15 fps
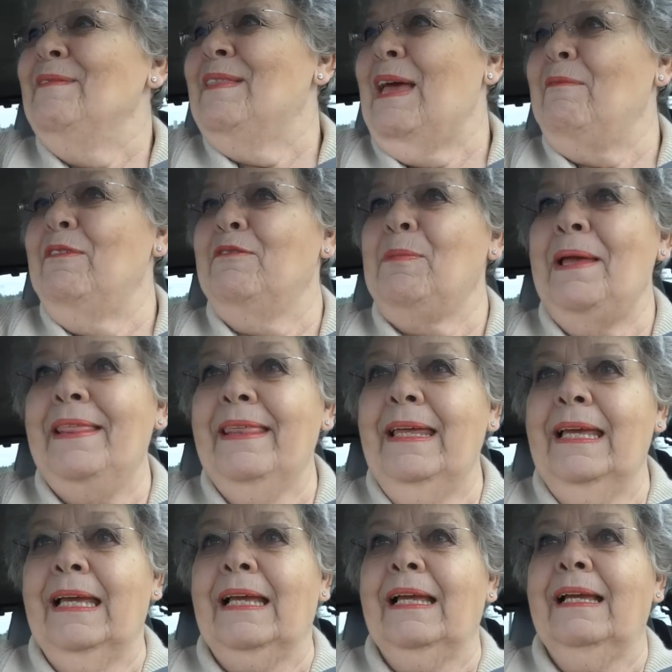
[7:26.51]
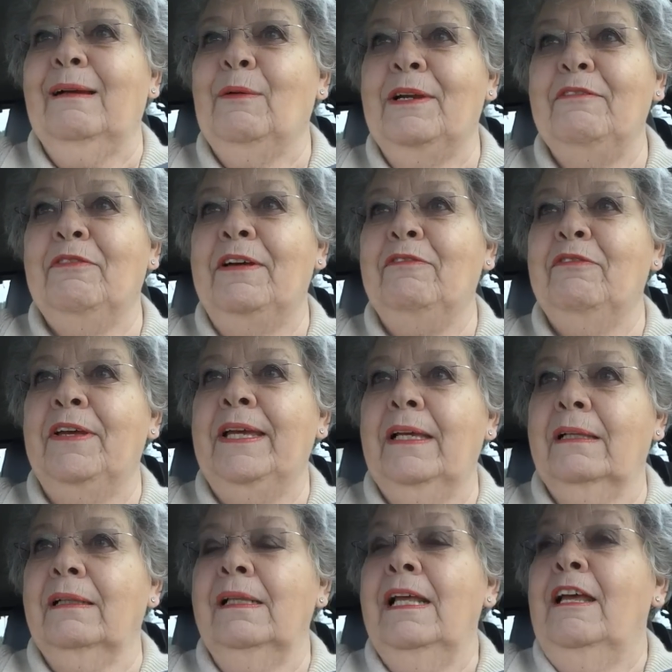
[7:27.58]
that was my thing. What if I
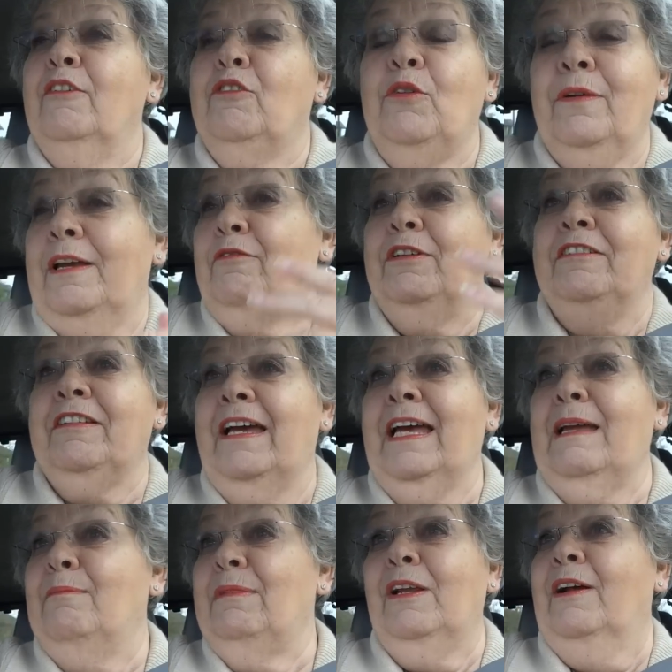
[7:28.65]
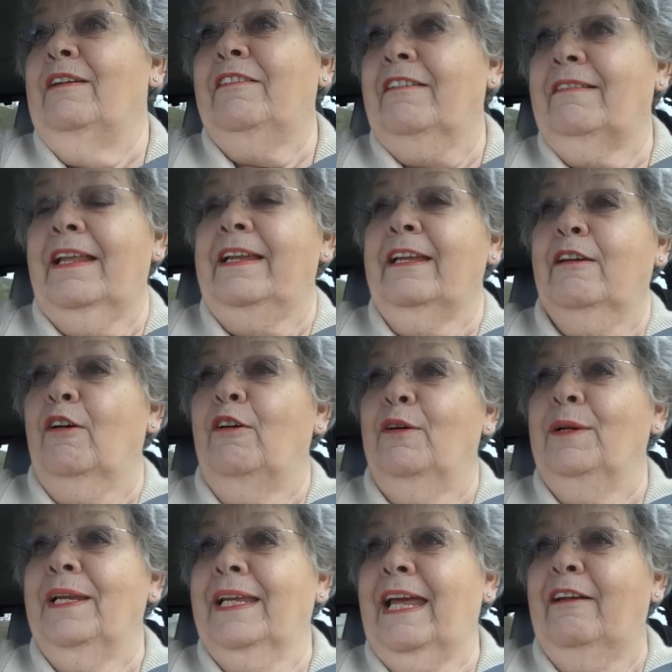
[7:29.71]
fail? So every time, yeah, I just let it go
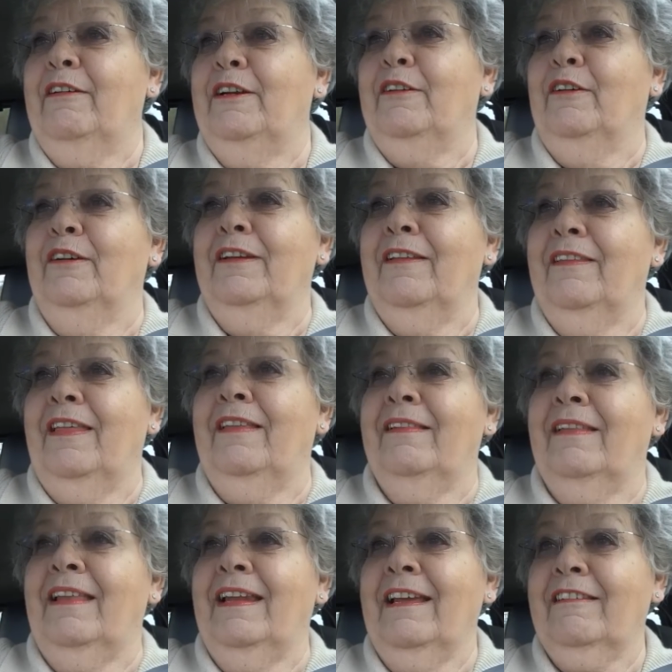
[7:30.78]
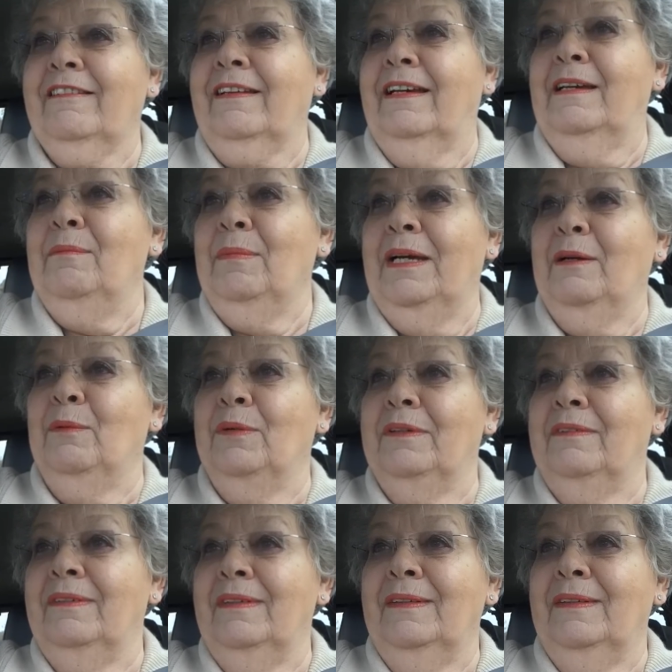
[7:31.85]
and I carried on, and then the next time I would